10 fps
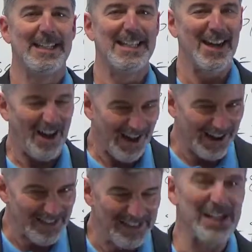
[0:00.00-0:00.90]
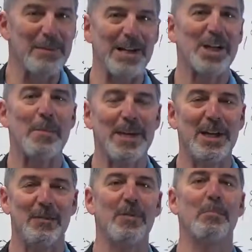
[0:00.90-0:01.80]
You ought to think about coming
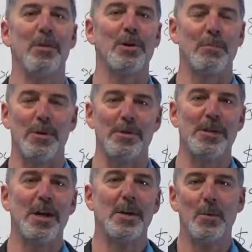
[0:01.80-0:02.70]
here for the broker post.